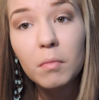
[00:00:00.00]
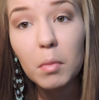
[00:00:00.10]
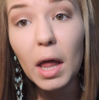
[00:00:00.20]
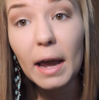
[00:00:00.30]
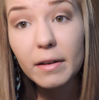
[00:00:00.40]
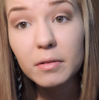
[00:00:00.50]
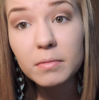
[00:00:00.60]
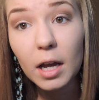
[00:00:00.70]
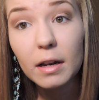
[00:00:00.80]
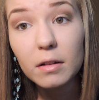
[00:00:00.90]
black,
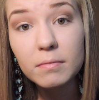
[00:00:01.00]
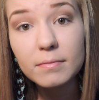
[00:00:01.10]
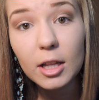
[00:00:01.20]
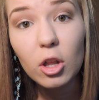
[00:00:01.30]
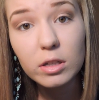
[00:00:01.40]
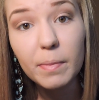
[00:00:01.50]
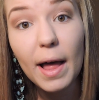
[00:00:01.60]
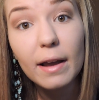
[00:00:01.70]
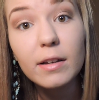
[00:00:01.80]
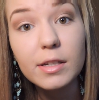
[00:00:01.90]
kind of. It looks
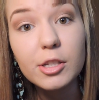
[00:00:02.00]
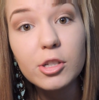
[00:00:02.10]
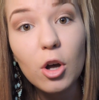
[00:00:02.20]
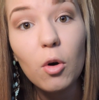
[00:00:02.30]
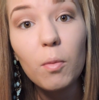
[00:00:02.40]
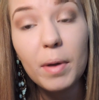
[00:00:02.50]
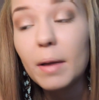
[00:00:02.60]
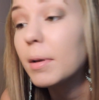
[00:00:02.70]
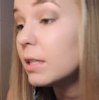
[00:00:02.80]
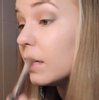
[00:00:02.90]
black because it's so
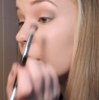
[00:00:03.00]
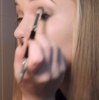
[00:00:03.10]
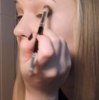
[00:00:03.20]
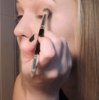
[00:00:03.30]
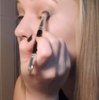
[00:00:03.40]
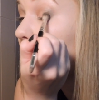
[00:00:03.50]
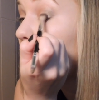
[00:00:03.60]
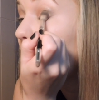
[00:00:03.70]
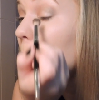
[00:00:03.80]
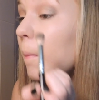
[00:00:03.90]
pigmented and dark.
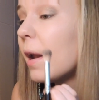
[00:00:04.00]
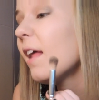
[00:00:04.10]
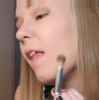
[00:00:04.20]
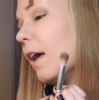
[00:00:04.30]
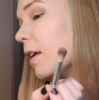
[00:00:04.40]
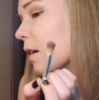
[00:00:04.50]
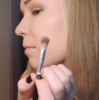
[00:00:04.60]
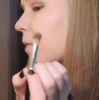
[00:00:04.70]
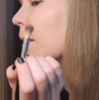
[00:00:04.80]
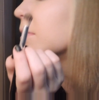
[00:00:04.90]
But I like it.
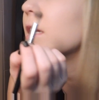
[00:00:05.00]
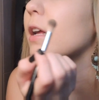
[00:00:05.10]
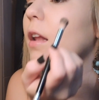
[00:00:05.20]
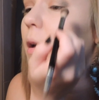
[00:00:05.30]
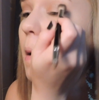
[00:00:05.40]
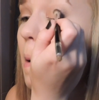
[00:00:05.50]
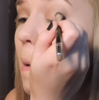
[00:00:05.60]
I'm digging it.